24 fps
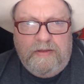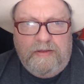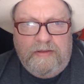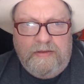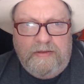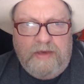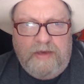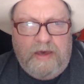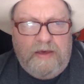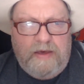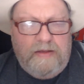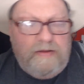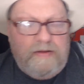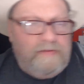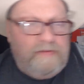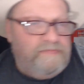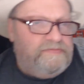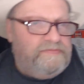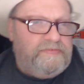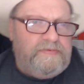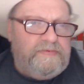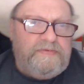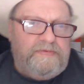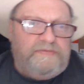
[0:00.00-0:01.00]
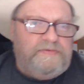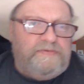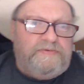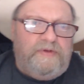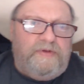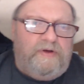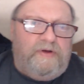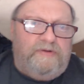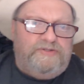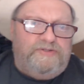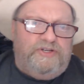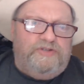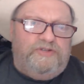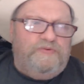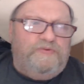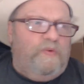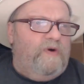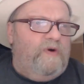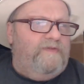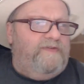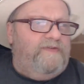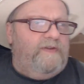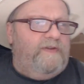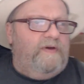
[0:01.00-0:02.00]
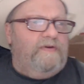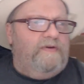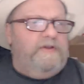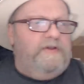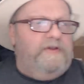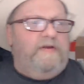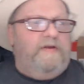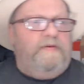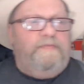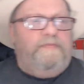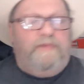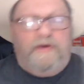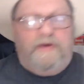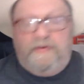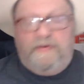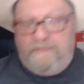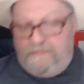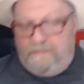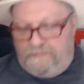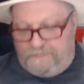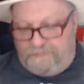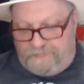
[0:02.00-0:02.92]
Yeah, I'll just waffle on here a bit.